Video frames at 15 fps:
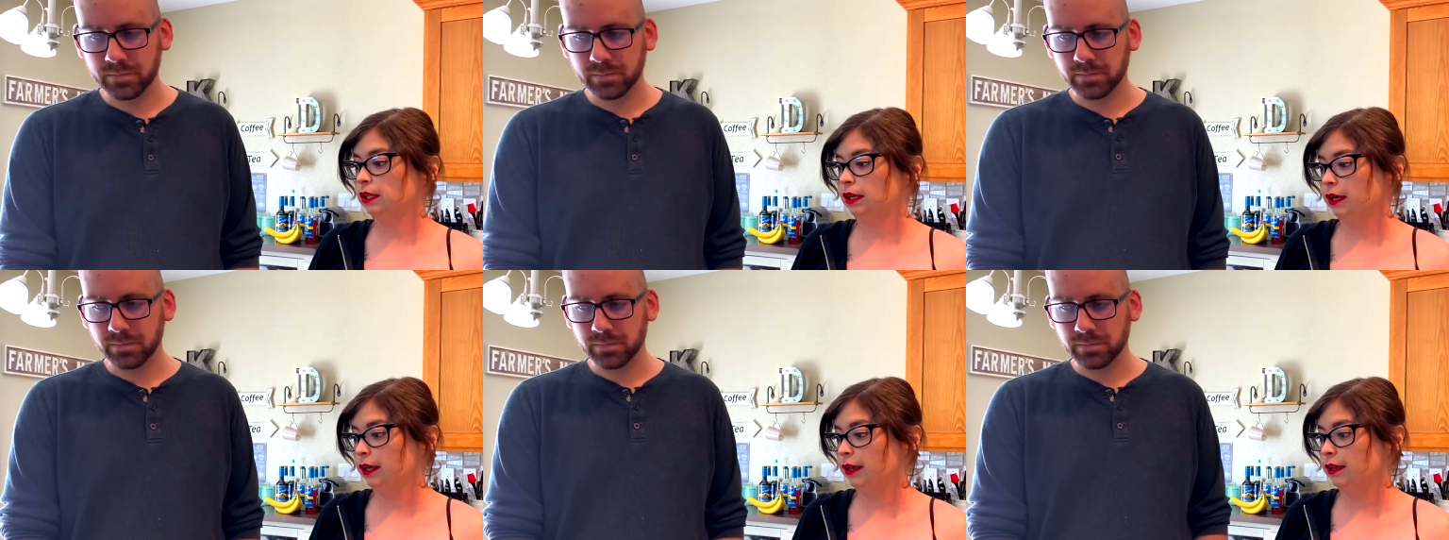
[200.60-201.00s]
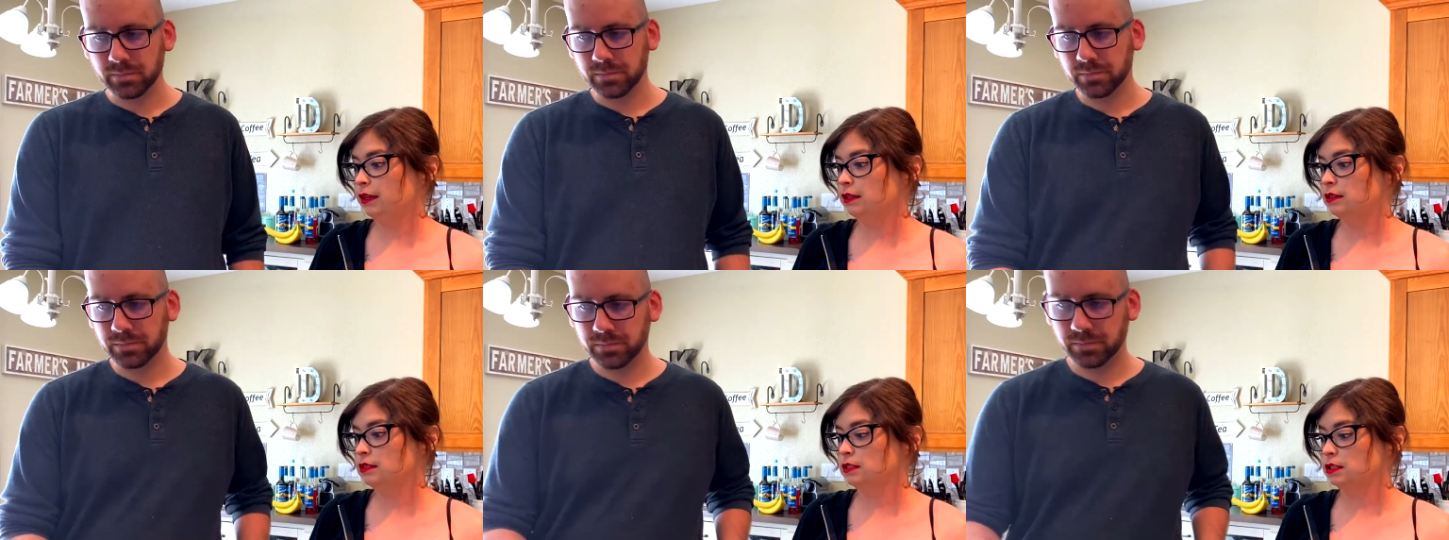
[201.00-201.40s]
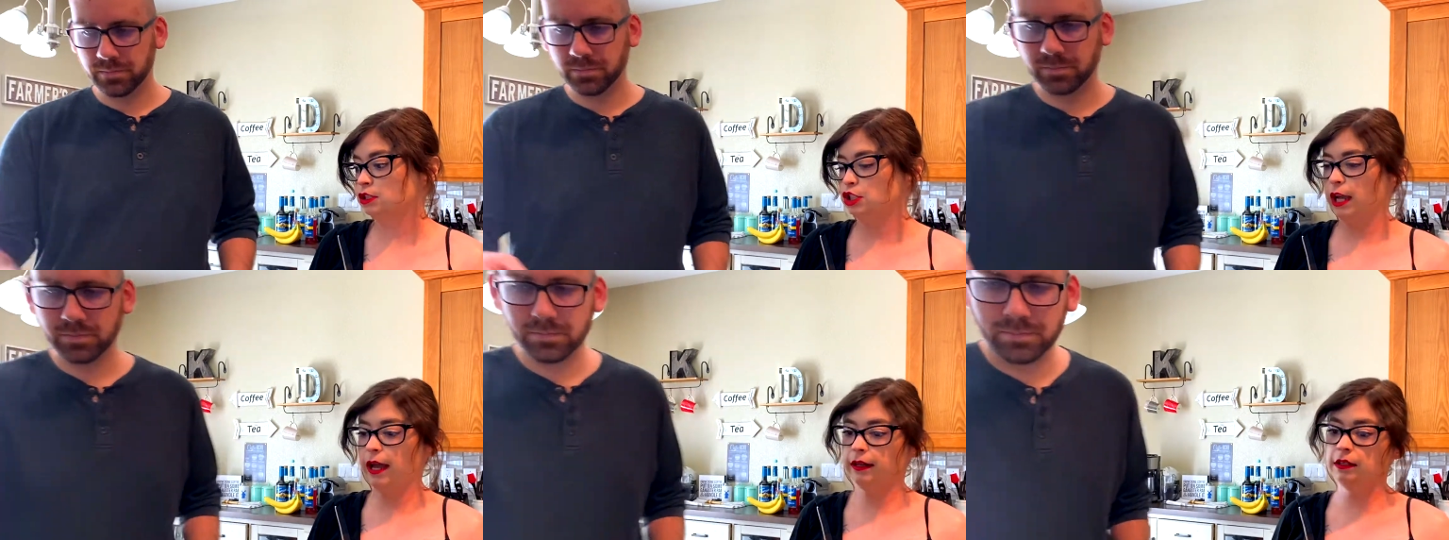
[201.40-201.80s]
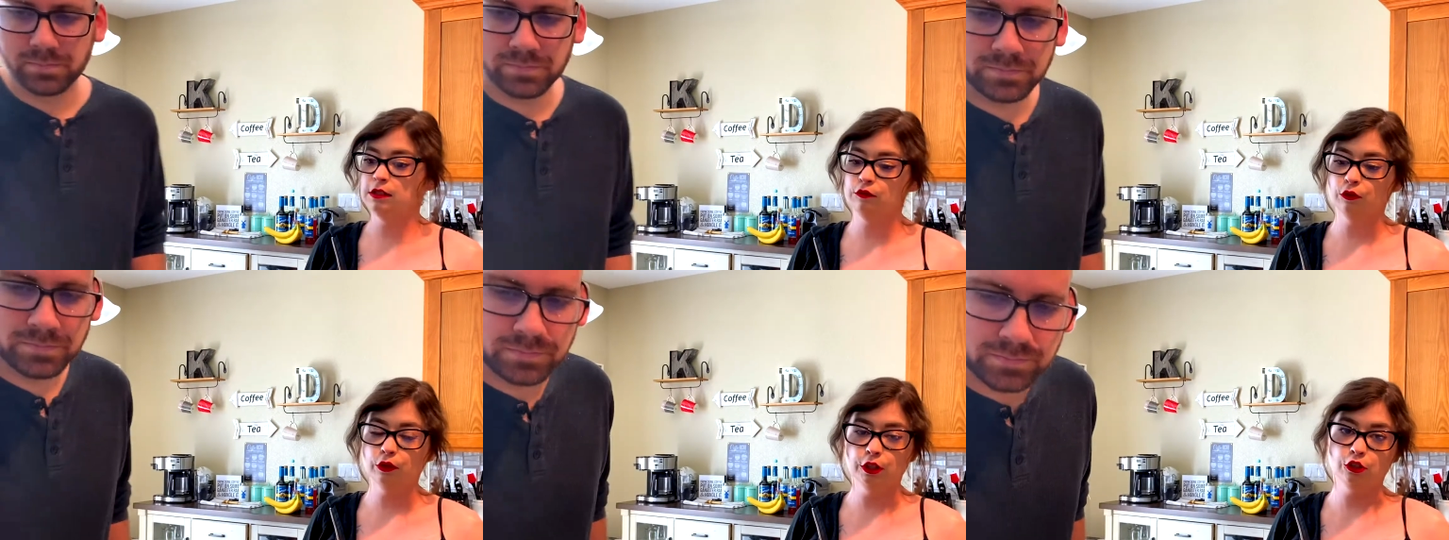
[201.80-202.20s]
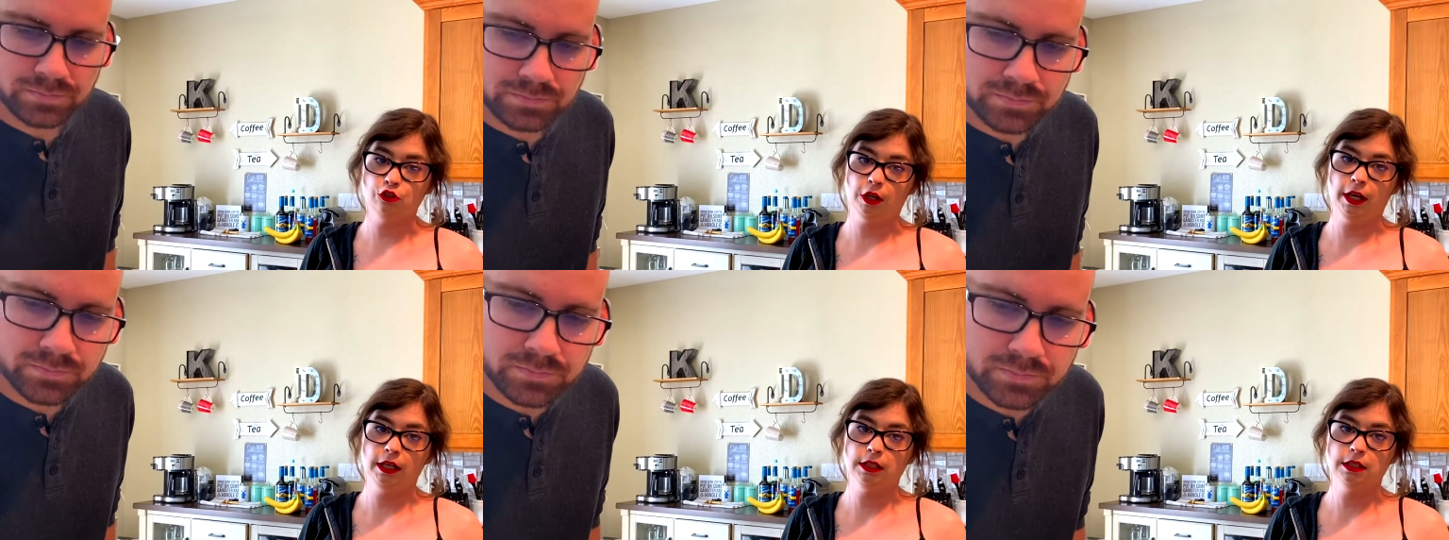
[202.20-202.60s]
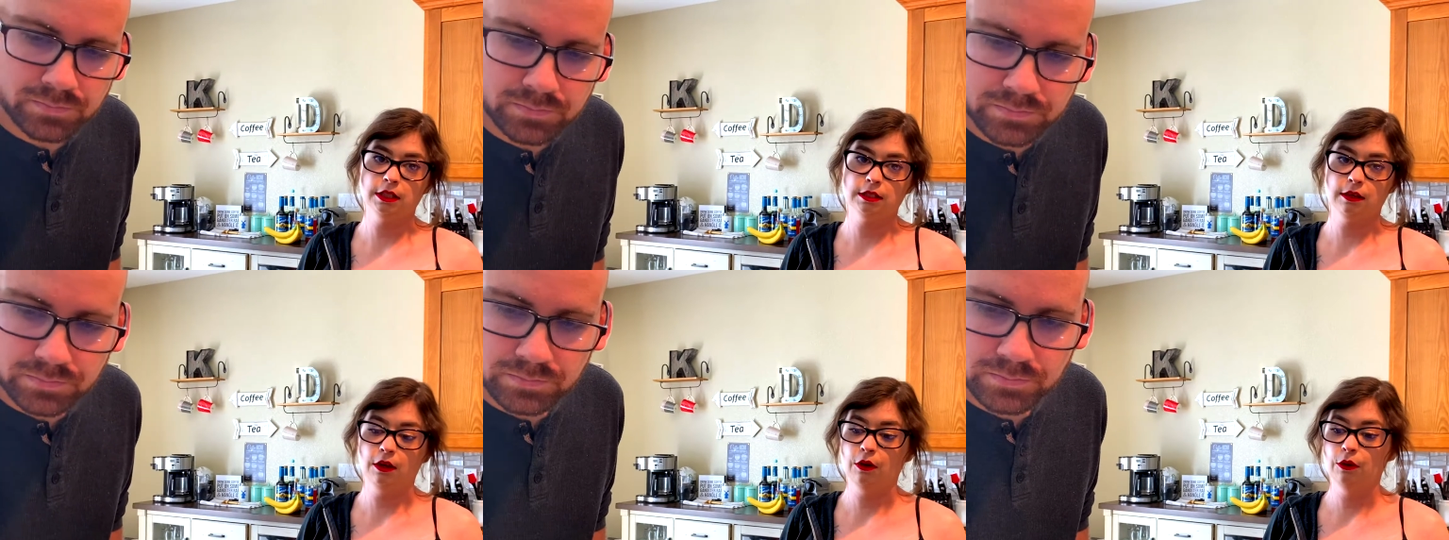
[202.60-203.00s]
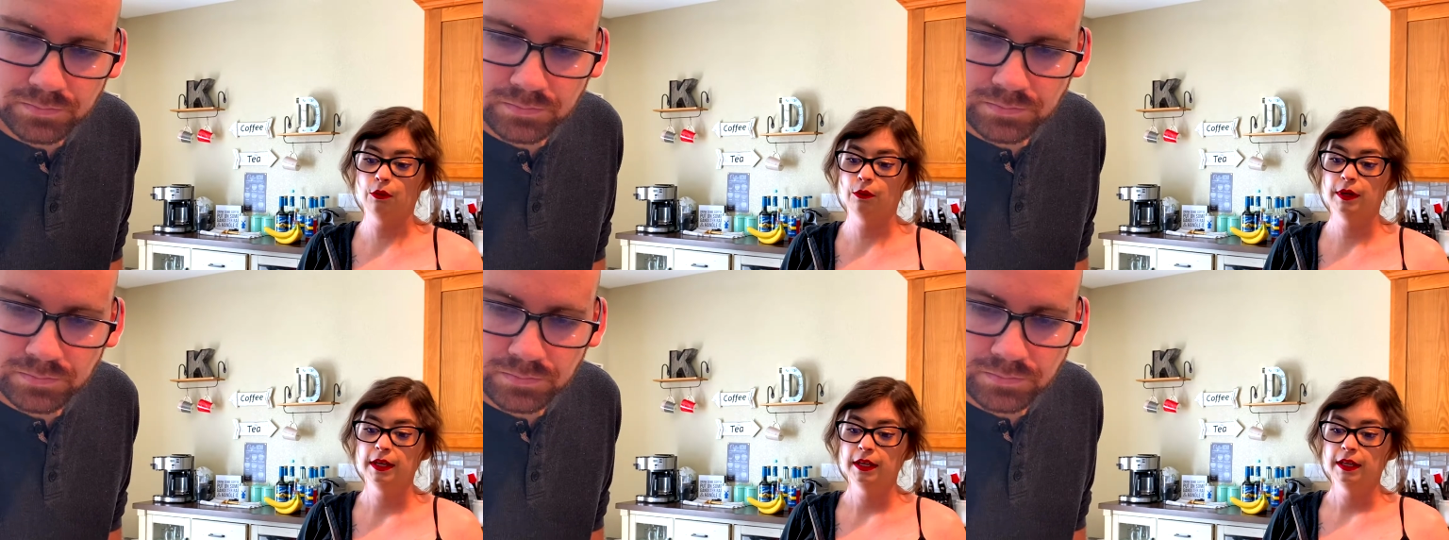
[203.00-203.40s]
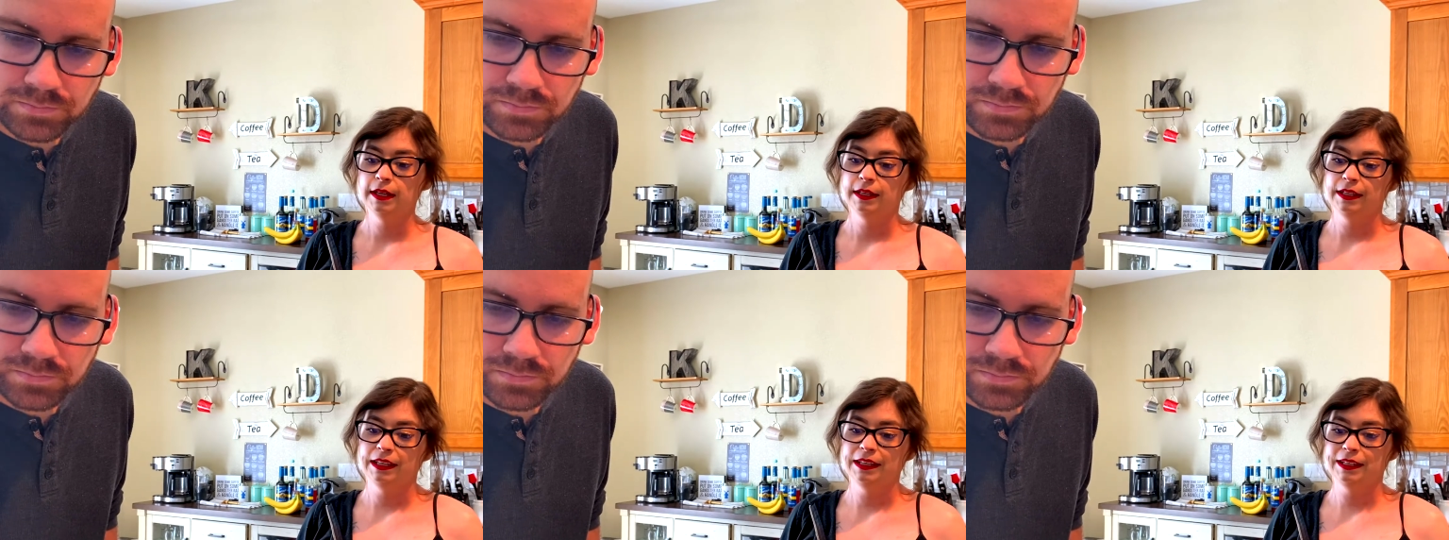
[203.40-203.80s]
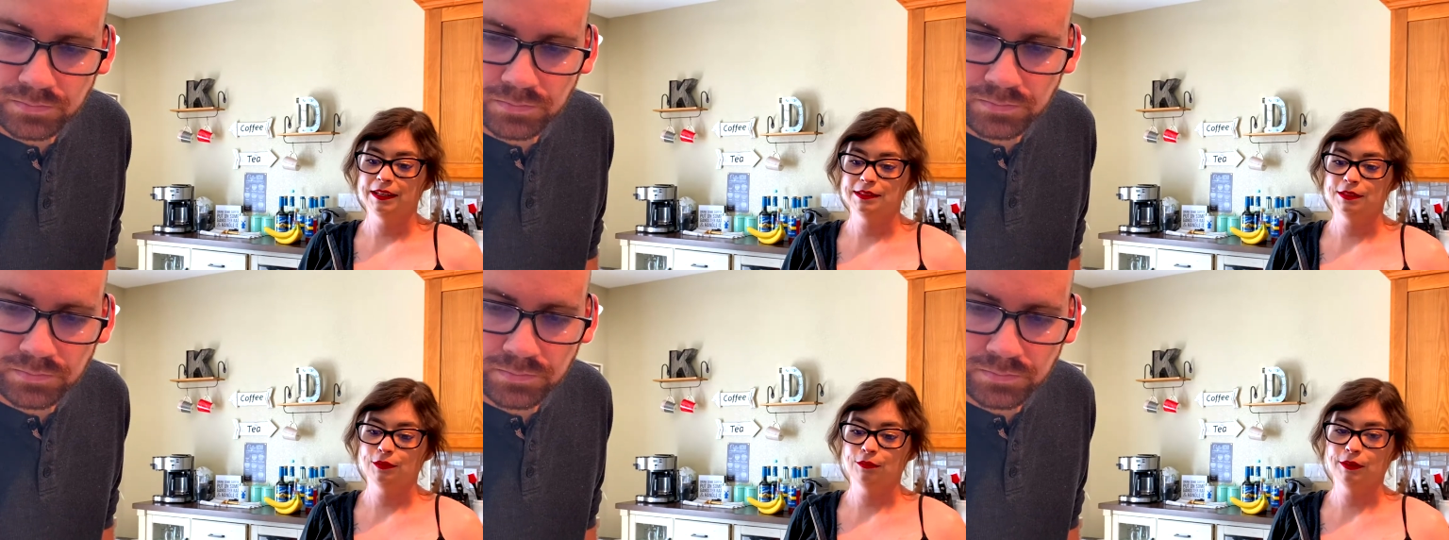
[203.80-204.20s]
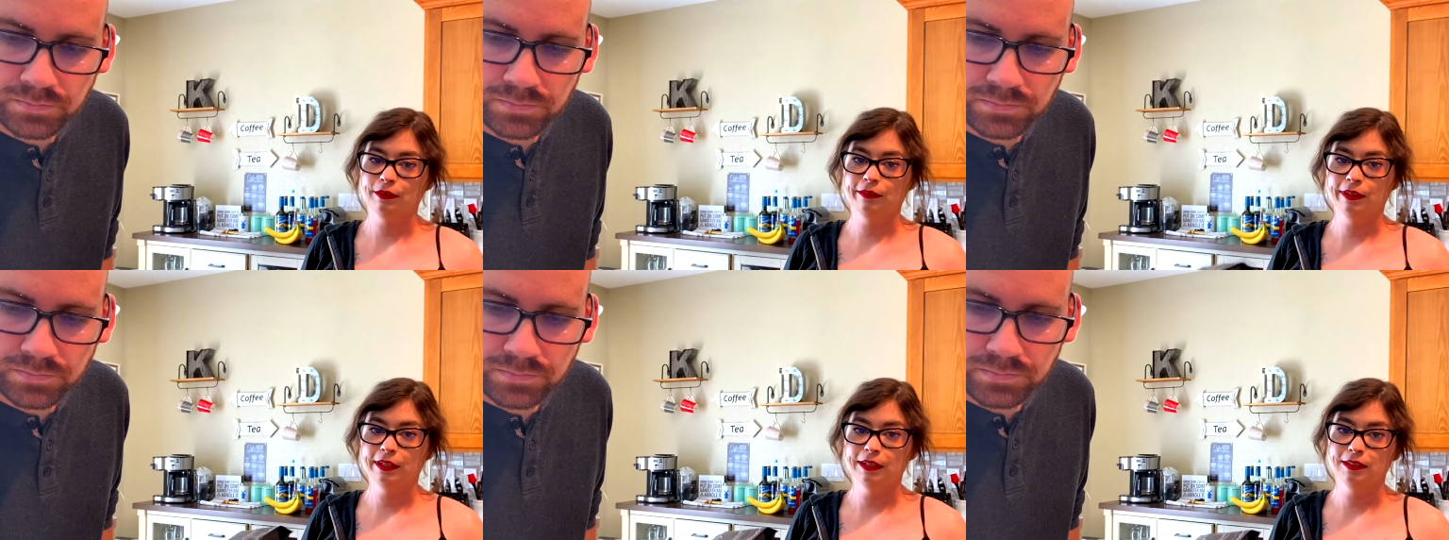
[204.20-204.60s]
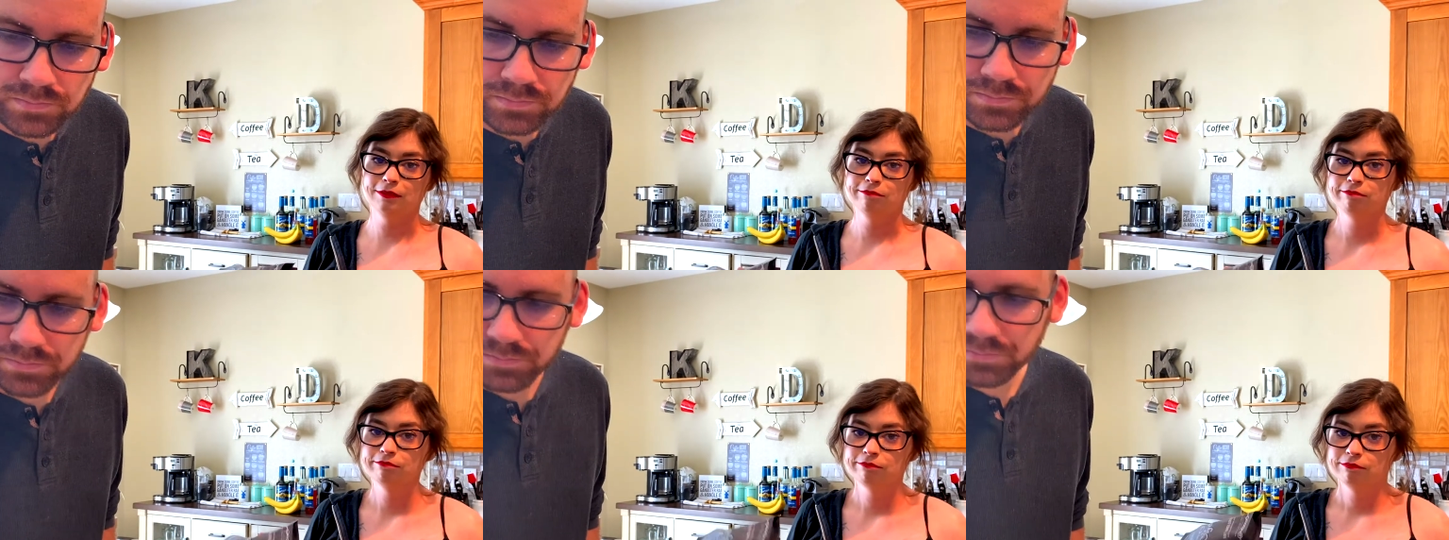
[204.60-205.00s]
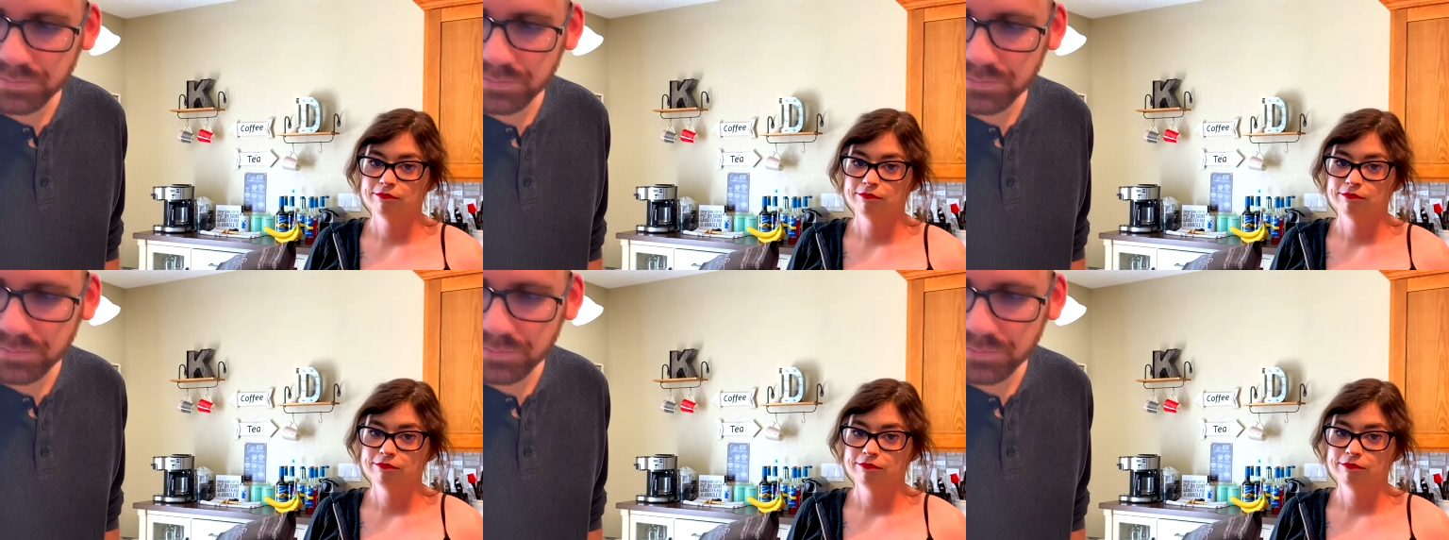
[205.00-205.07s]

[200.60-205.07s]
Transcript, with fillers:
Speaker 1: because Jack is fully trained, so he doesn't really